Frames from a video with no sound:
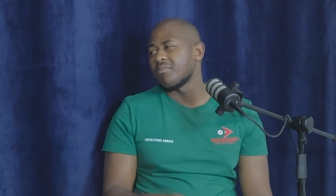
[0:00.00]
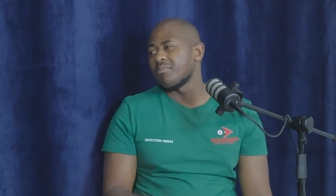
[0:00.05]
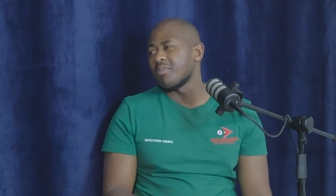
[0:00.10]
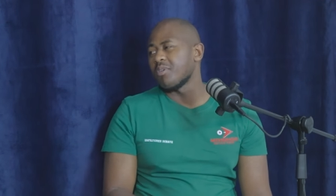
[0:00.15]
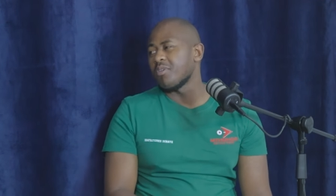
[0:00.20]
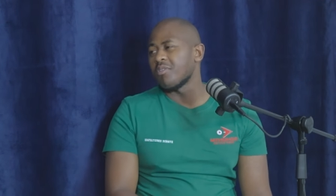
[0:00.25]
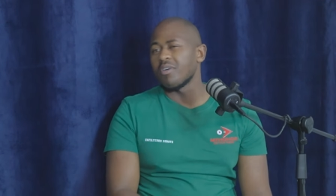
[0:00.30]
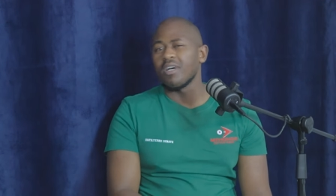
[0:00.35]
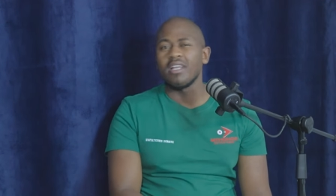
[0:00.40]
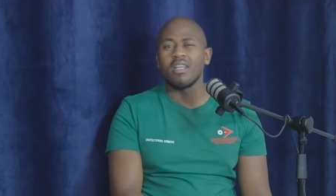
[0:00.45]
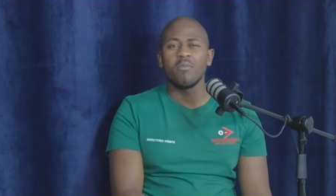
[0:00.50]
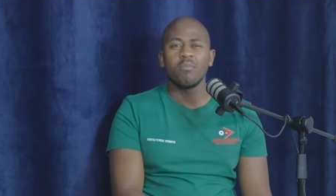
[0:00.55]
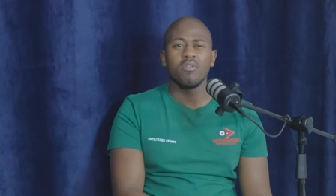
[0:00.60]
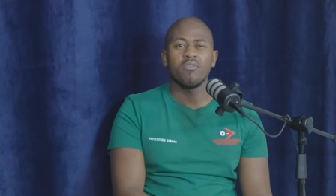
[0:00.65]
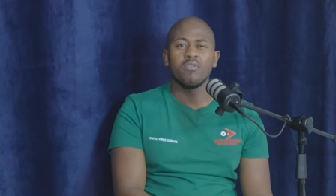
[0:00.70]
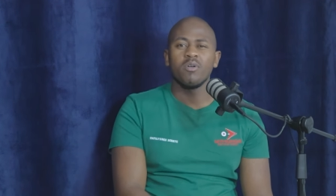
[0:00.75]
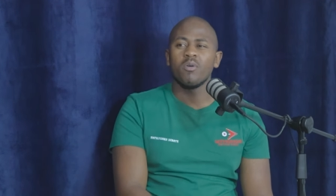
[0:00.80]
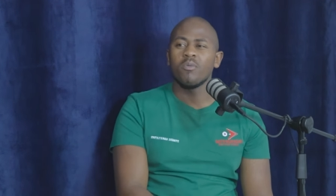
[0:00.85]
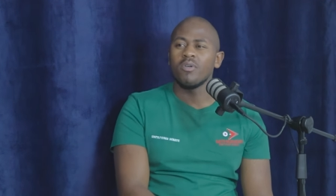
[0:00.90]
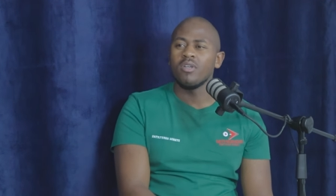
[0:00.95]
or rather
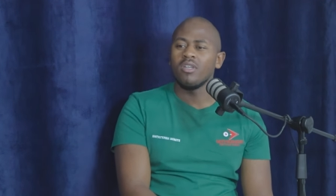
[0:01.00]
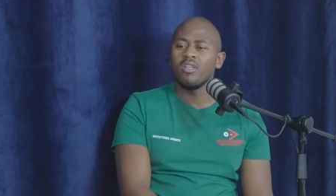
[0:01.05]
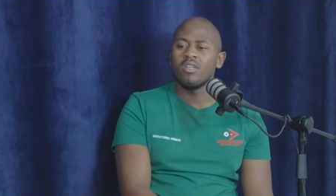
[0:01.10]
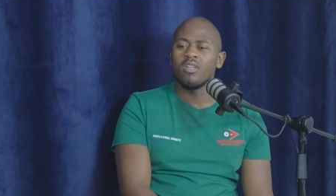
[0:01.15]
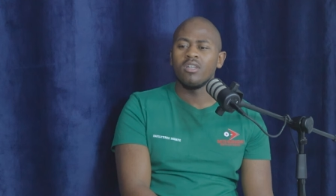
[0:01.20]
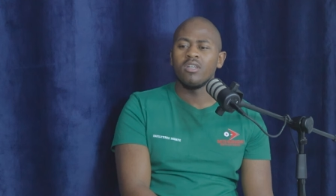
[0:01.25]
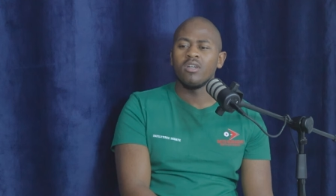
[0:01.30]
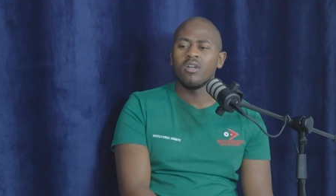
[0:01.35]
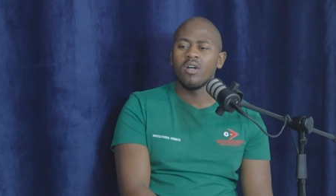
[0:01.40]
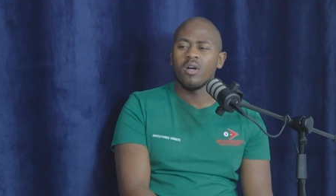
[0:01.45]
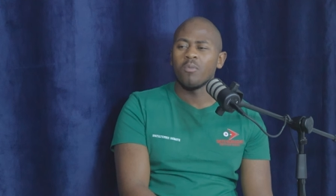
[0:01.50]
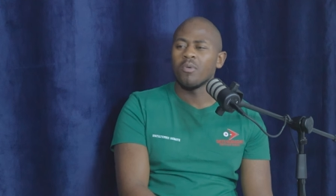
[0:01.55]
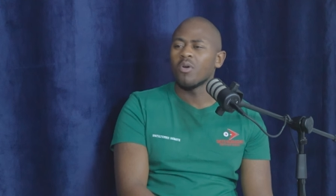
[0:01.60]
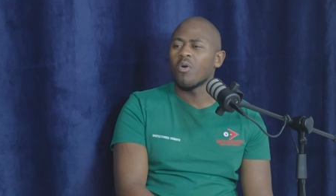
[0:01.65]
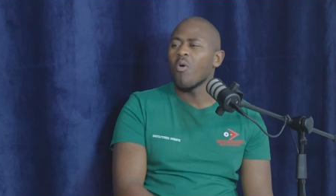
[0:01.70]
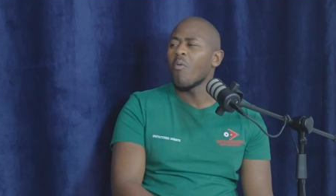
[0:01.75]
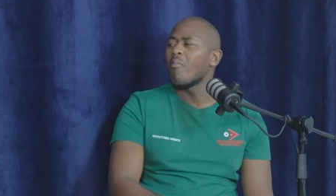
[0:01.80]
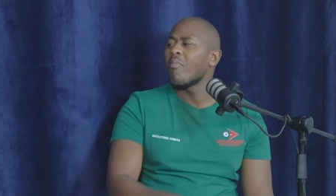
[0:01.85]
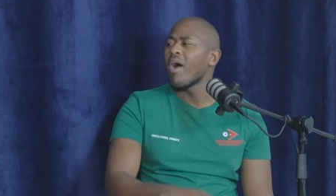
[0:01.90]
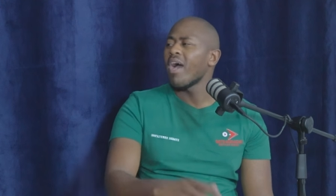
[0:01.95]
before we we
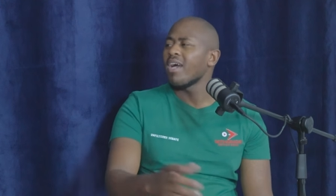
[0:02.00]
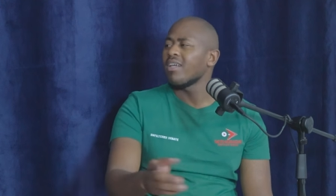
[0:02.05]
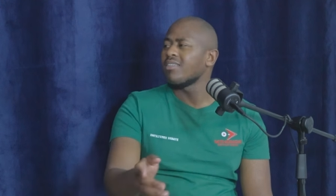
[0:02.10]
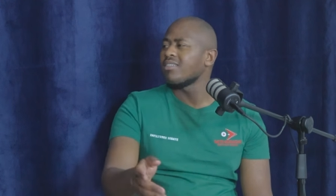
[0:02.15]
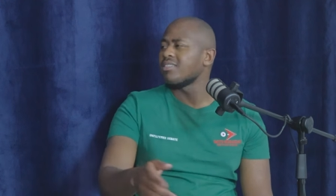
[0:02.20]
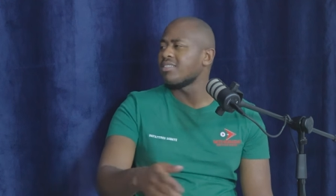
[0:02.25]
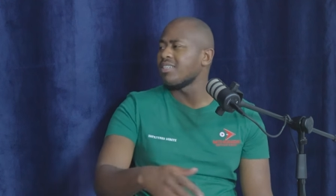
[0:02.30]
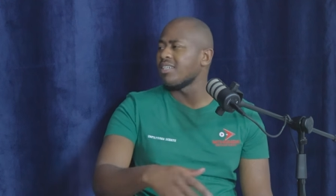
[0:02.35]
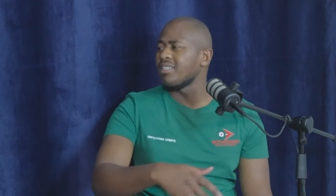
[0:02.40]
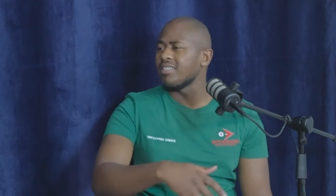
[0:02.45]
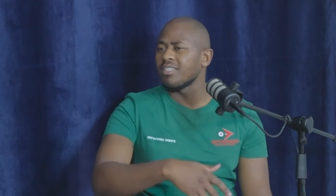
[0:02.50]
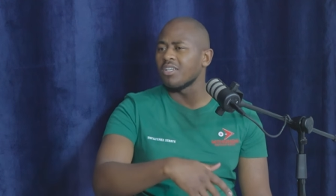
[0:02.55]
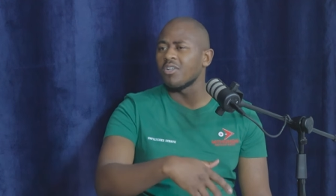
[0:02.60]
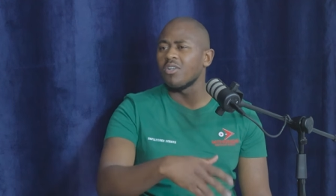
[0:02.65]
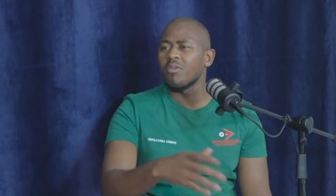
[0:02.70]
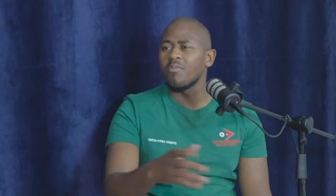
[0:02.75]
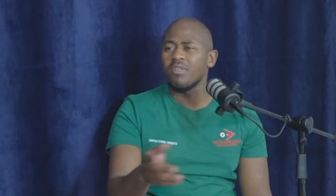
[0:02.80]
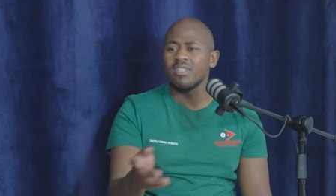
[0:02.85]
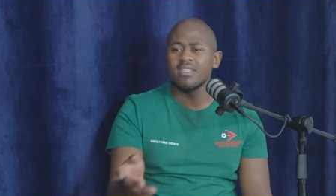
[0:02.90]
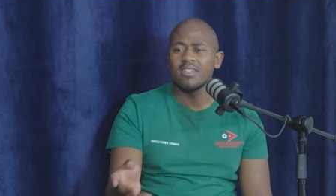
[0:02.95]
go miles and
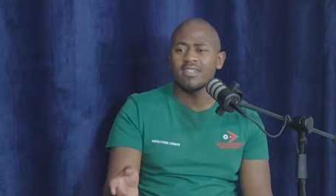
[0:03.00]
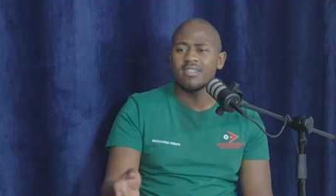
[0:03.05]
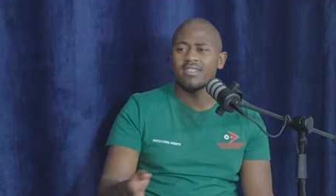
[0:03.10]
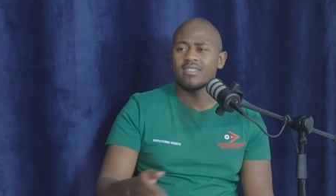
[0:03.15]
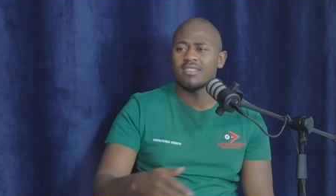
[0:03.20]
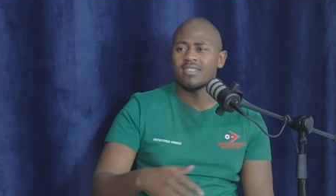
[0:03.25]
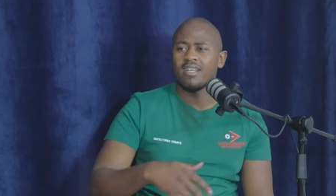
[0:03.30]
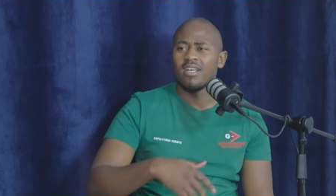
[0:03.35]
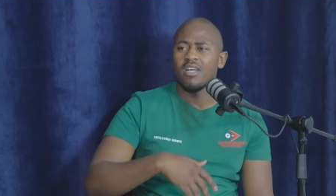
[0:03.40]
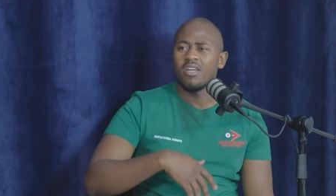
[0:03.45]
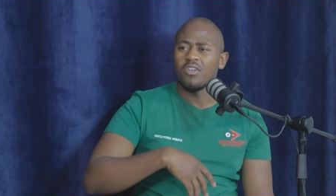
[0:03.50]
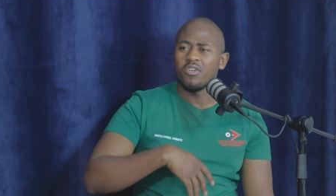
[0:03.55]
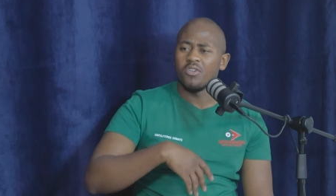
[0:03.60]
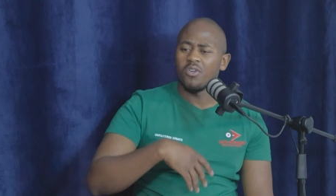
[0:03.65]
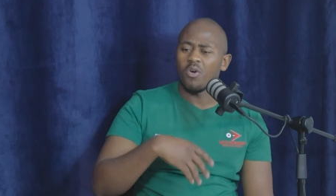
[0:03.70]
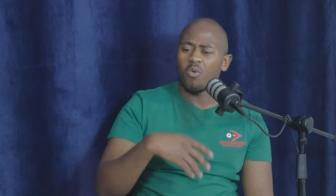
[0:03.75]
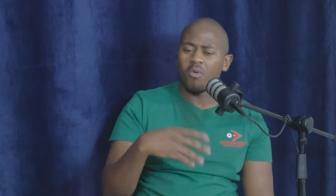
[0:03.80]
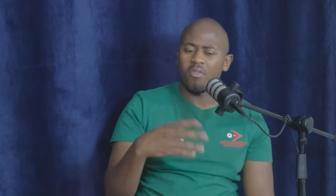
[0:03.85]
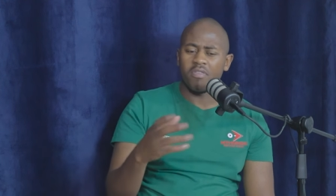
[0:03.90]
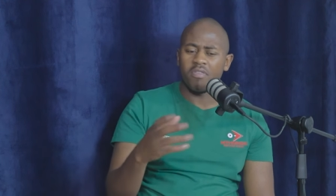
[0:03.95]
kilometers you know with